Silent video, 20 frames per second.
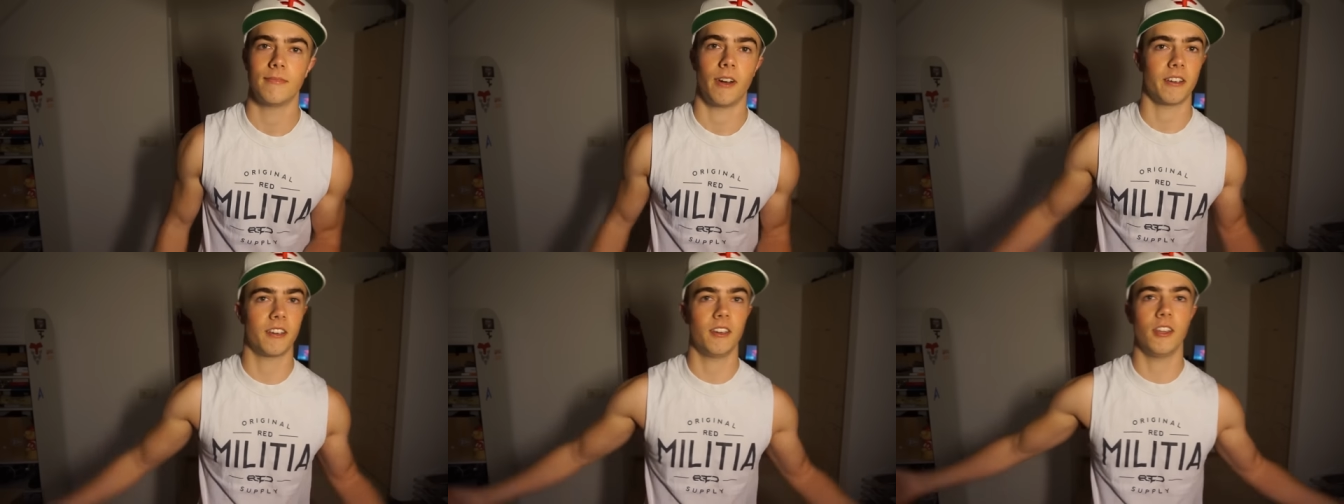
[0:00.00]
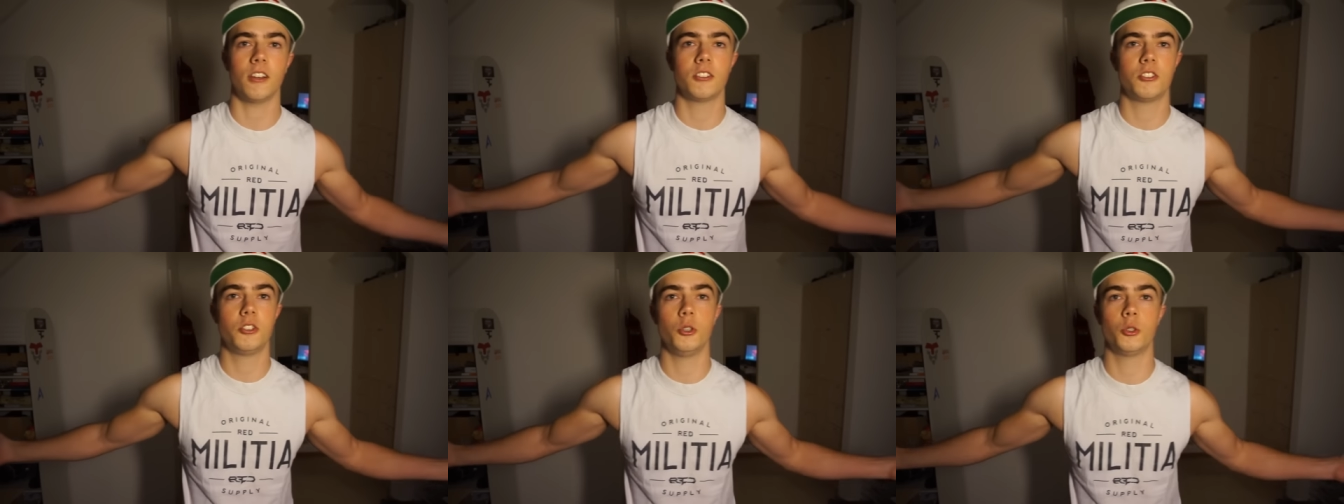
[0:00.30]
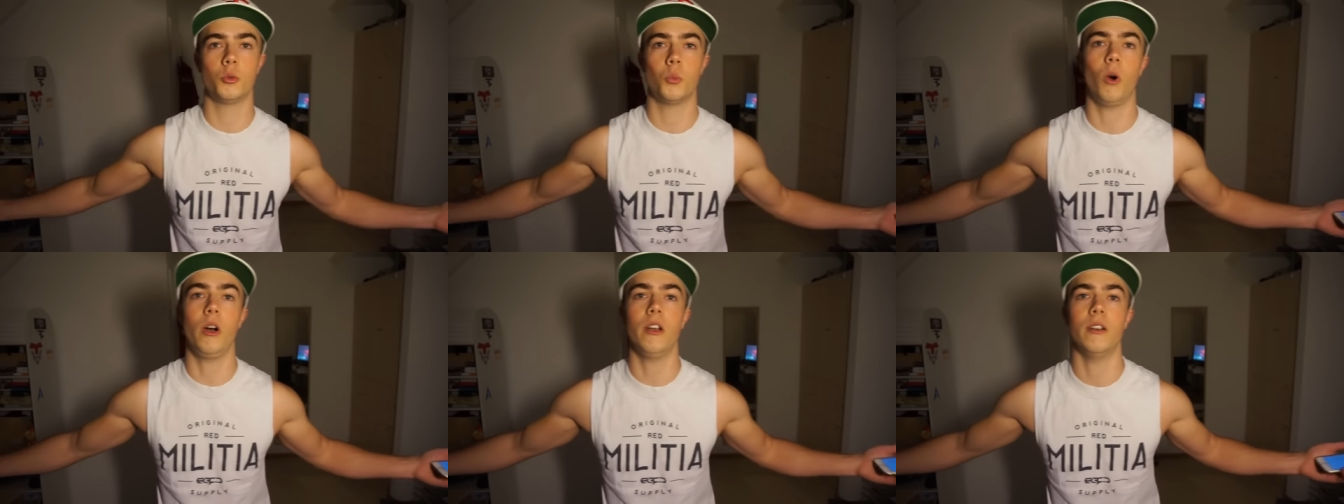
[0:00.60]
I cannot
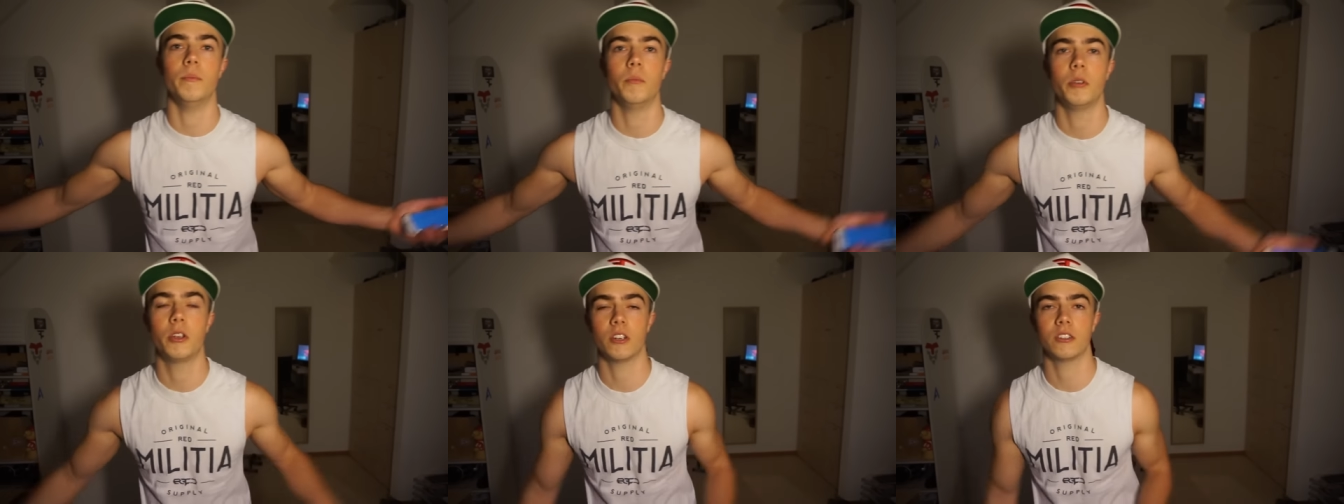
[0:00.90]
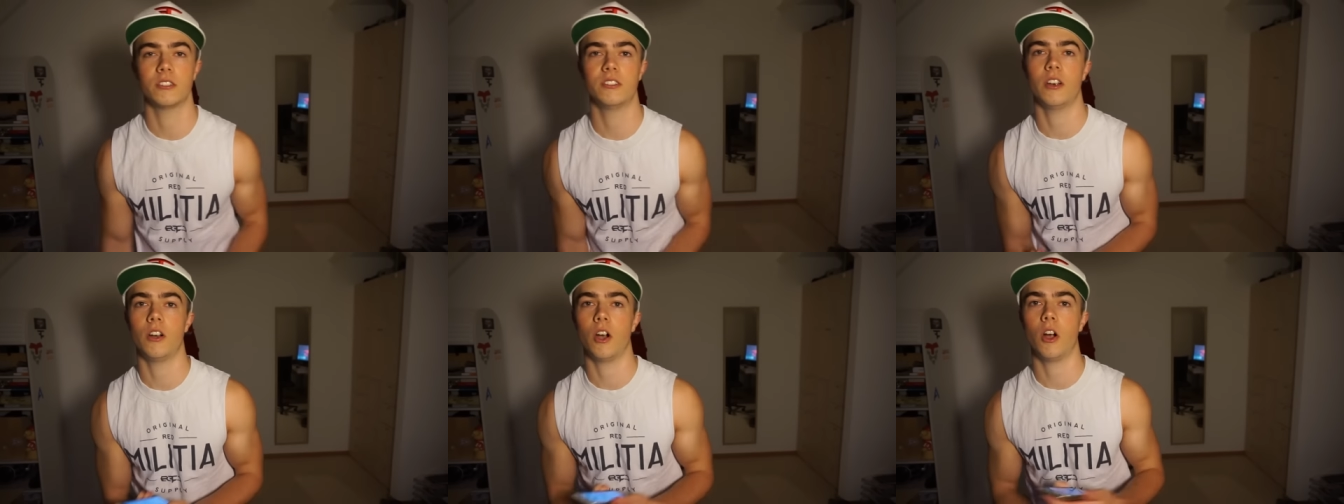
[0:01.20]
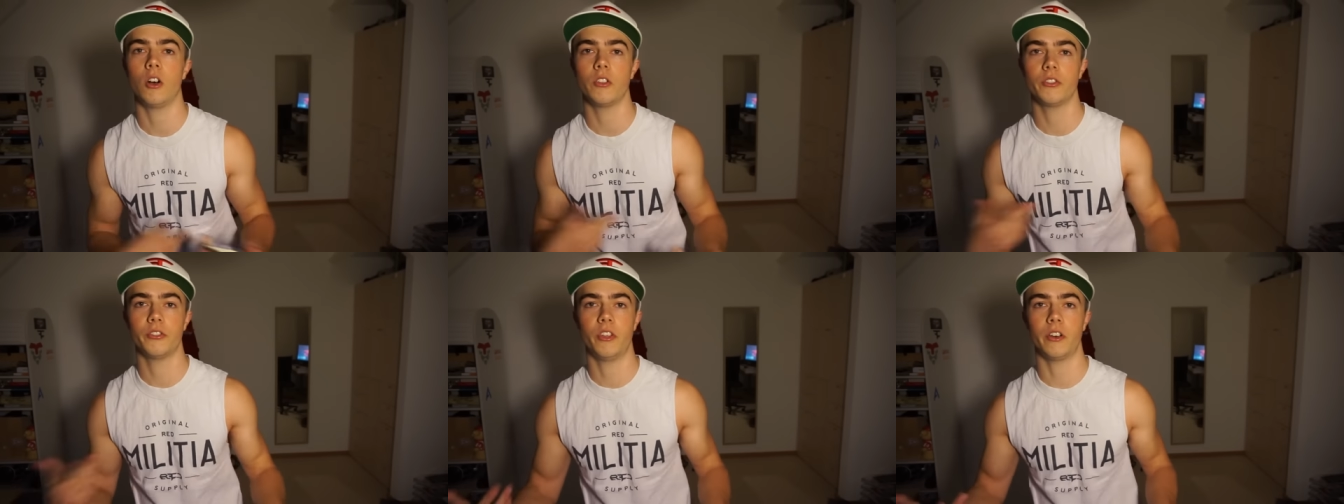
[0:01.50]
choose one because they're
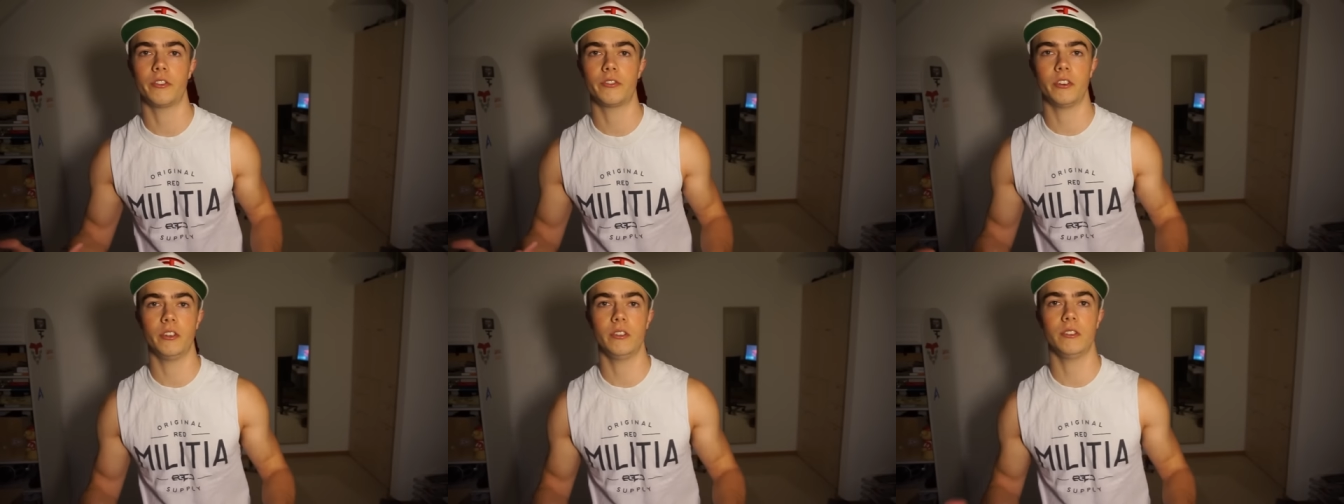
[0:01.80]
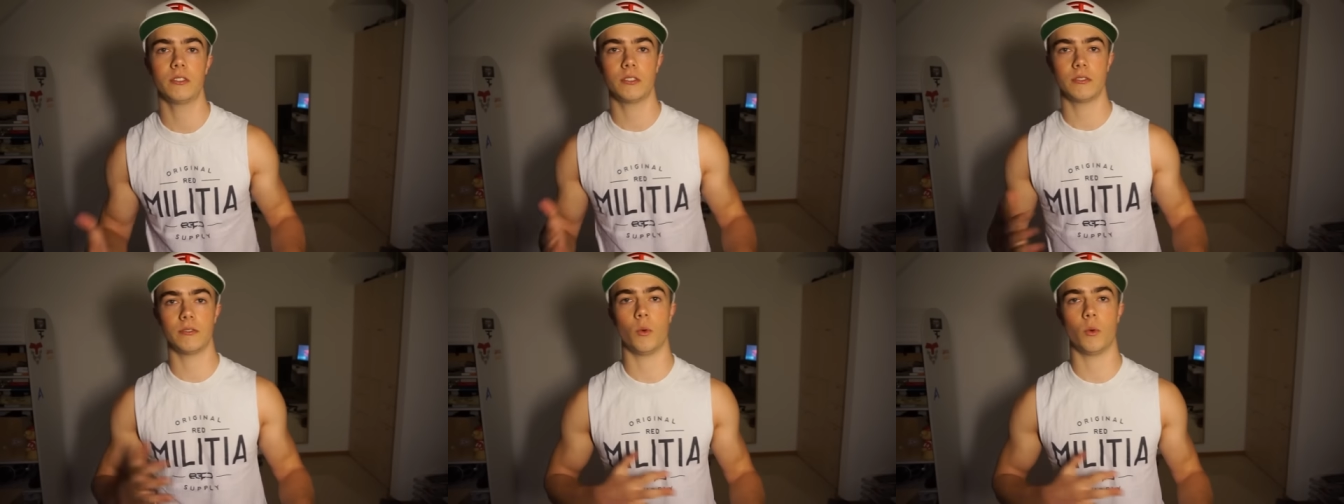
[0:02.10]
all different.